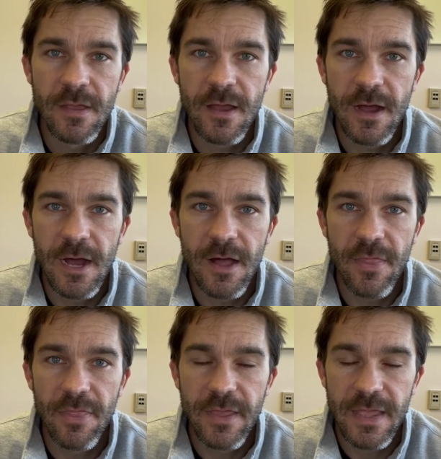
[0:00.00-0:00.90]

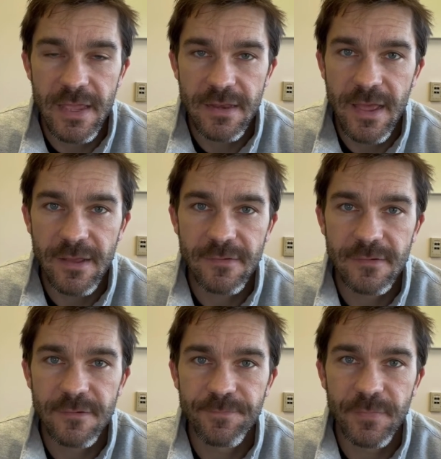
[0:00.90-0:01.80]
The
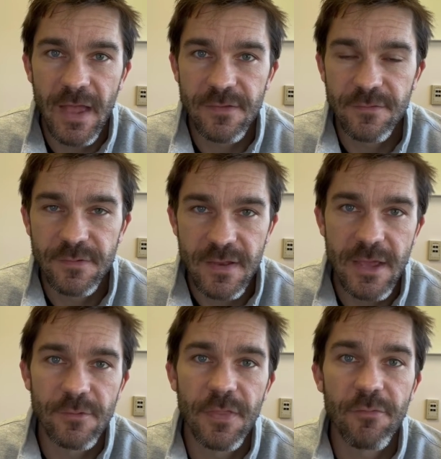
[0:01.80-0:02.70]
index, as of today,
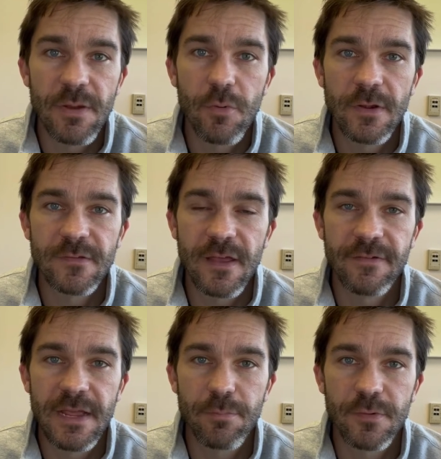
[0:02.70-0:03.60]
was at
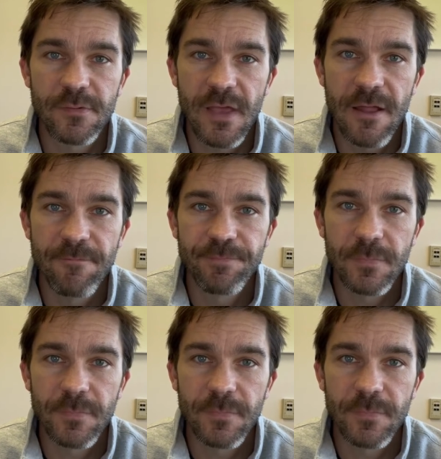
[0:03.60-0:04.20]
3.78%.